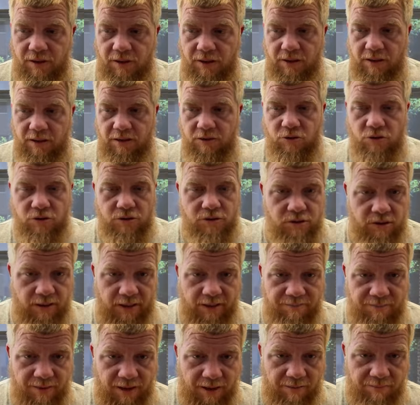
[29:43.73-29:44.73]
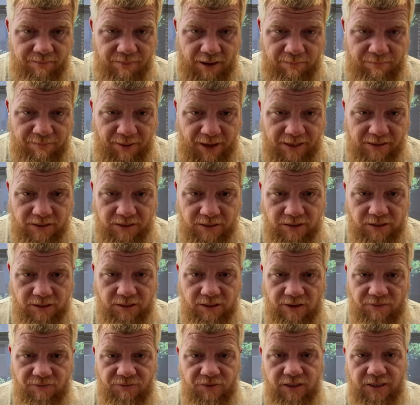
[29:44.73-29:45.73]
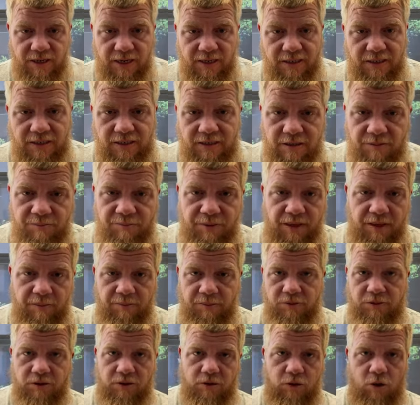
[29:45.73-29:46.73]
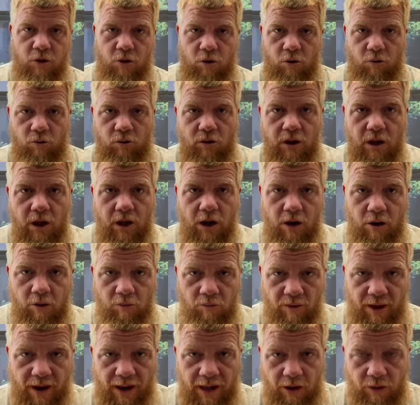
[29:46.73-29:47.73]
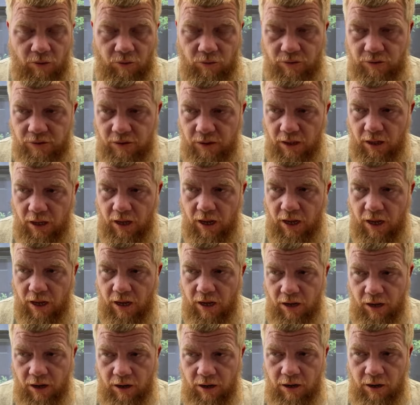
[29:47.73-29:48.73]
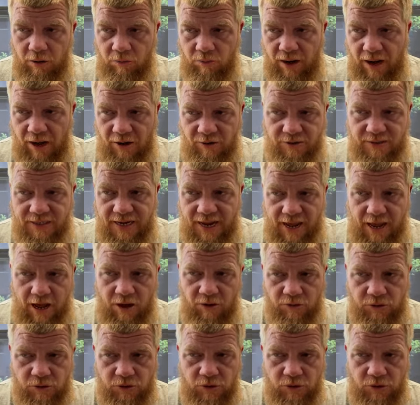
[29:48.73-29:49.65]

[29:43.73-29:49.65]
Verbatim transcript: and just like my my basic stuff that I need to be able to go around uh, around town.